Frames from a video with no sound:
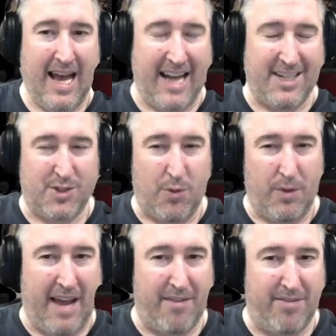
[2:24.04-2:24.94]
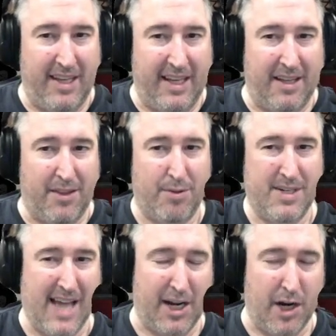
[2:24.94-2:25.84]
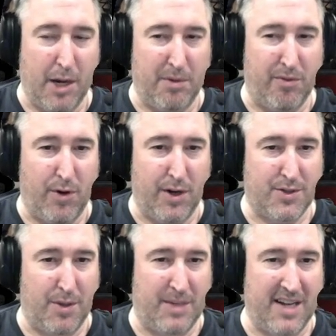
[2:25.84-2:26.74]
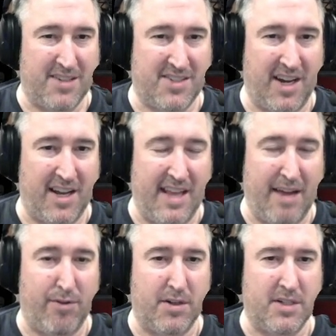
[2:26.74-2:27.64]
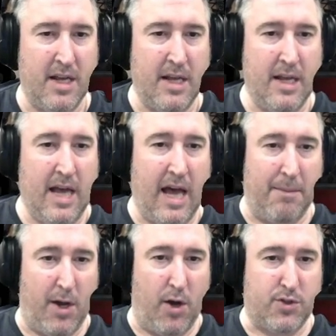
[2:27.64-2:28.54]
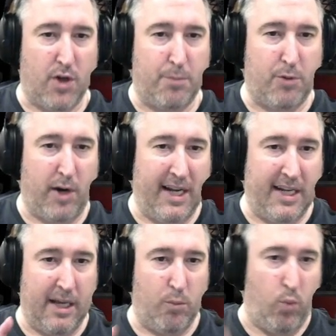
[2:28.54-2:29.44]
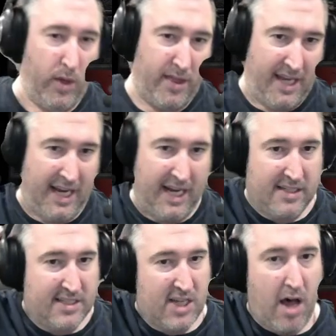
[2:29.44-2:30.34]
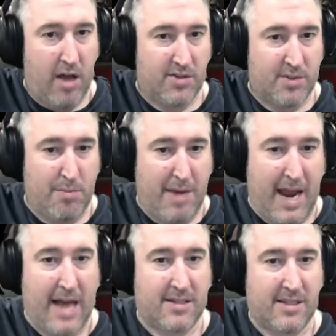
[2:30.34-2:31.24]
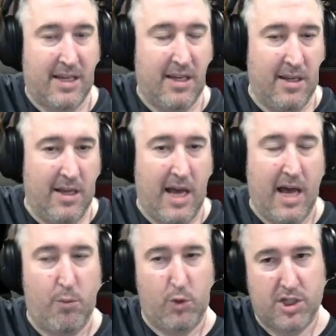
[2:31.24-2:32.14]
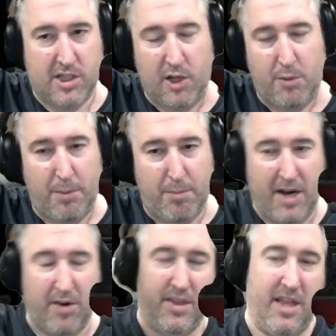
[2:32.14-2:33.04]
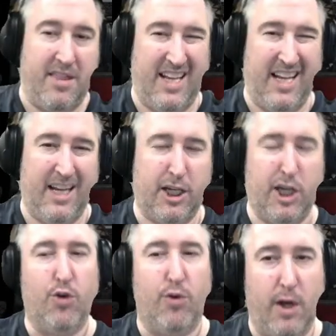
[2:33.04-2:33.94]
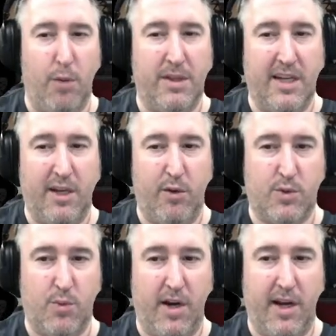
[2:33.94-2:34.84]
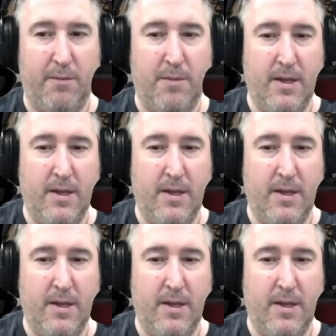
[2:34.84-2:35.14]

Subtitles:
I just don't have the 3-socket armor for it, so I'm kind of stuck on that front. I also upgraded him with a Tal's Mask, which is a little bit better than the Cure helmet that he was wearing.